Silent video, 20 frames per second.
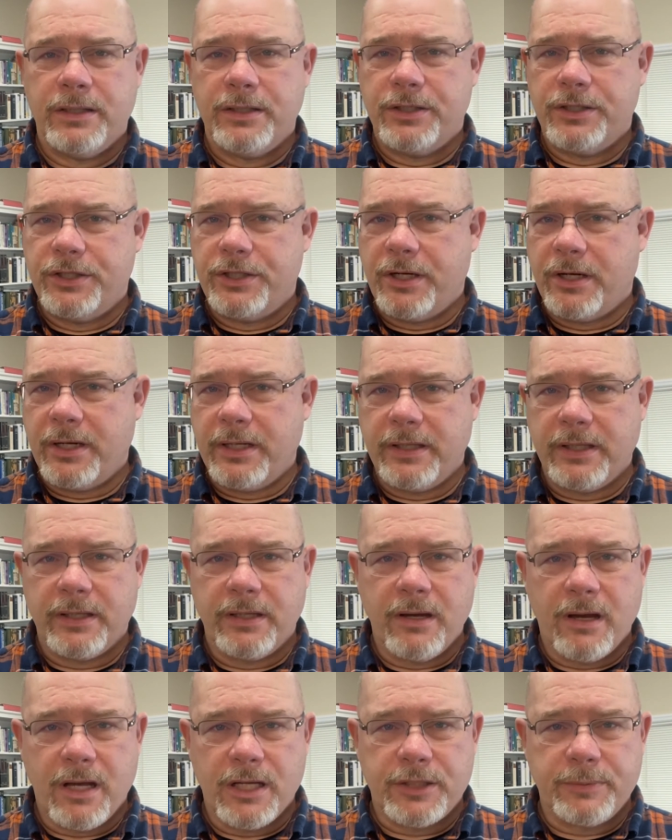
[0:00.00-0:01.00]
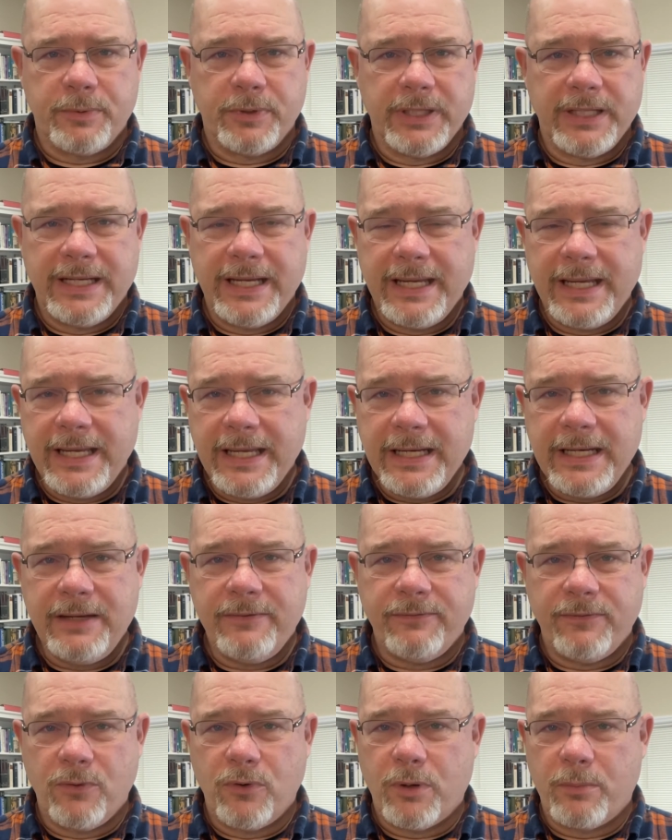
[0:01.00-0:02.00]
sharing the gospel in any
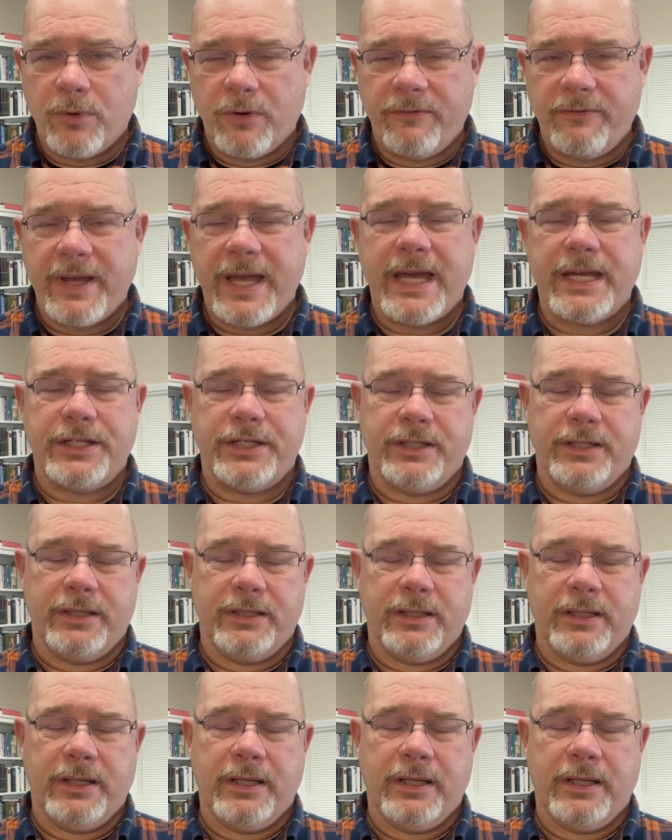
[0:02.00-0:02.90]
form or fashion,